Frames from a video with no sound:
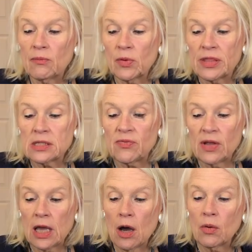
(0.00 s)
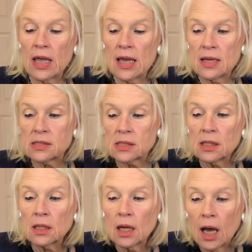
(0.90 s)
with this video is,
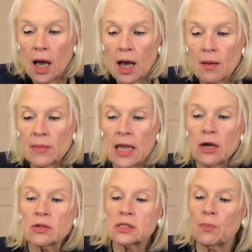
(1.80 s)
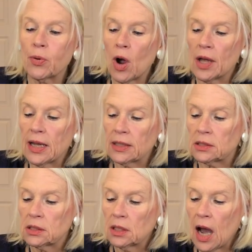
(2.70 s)
here's a
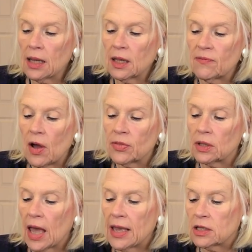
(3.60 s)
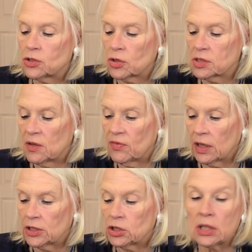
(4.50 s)
product. I live on the lake in Jersey
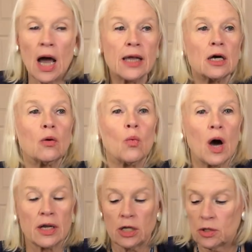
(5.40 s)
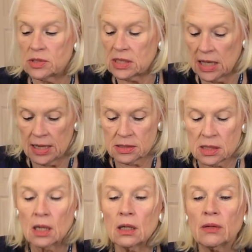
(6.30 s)
Village, and I don't want to use things
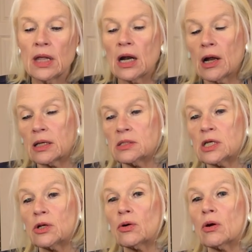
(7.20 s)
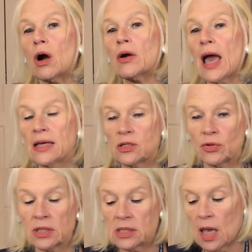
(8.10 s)
that I consider are
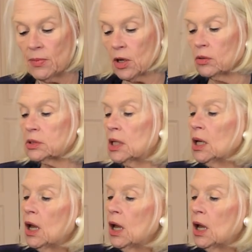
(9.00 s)
hazardous chemicals.